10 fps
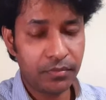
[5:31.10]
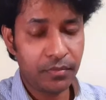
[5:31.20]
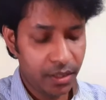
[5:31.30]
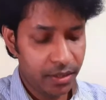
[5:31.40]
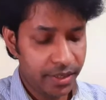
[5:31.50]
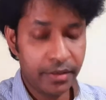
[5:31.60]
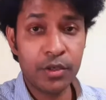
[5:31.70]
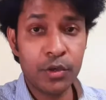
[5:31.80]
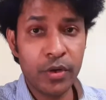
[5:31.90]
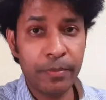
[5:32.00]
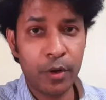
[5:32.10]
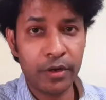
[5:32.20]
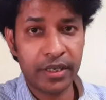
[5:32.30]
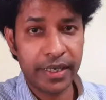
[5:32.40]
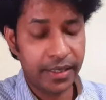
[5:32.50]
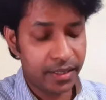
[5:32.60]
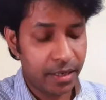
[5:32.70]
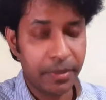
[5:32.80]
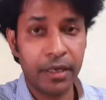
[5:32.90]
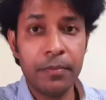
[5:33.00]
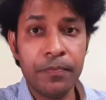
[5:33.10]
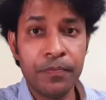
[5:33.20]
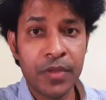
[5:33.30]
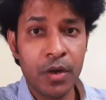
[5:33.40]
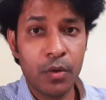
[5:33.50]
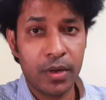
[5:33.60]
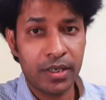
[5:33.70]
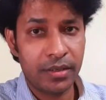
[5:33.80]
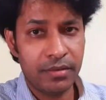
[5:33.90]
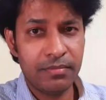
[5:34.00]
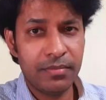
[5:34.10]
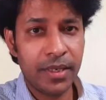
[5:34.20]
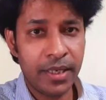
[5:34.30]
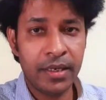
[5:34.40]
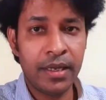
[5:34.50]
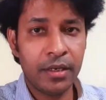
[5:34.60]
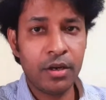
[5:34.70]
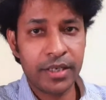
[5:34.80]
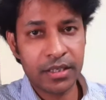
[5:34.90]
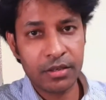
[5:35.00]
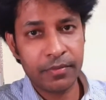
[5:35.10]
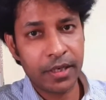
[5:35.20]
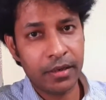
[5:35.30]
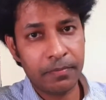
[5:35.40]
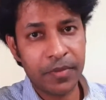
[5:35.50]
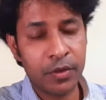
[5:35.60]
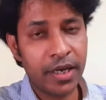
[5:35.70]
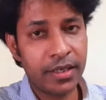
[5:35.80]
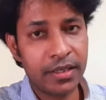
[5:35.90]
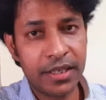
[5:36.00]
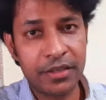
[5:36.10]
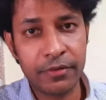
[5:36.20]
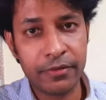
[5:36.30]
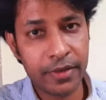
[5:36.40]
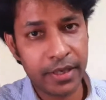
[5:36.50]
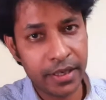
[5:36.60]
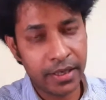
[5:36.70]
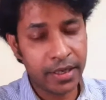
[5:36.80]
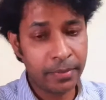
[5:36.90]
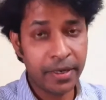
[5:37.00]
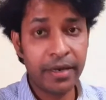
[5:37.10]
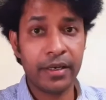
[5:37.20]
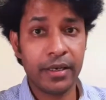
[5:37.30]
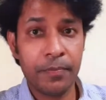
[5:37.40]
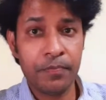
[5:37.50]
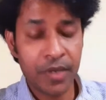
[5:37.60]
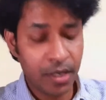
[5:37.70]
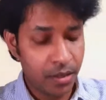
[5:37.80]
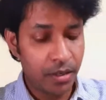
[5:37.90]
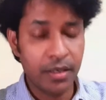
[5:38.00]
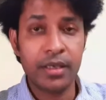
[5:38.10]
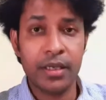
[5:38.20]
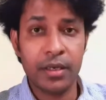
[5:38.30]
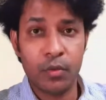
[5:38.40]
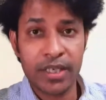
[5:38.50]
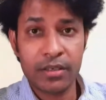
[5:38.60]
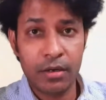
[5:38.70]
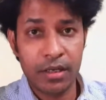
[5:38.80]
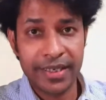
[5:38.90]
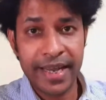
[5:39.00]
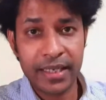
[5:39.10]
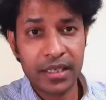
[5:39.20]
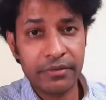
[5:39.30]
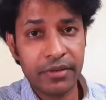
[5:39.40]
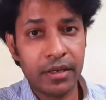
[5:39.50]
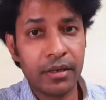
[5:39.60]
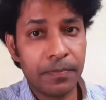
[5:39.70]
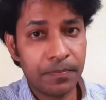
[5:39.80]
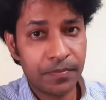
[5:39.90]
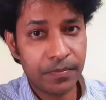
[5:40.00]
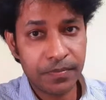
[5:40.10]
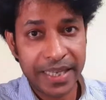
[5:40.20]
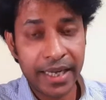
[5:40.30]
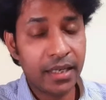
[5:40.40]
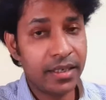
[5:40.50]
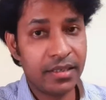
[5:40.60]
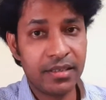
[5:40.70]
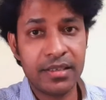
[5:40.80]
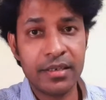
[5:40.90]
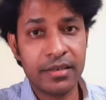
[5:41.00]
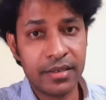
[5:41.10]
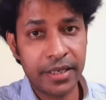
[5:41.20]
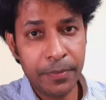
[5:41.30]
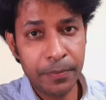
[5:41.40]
there are two important days coming. One in context of the United States of America, one is called the Thanksgiving Day, that is the Thursday,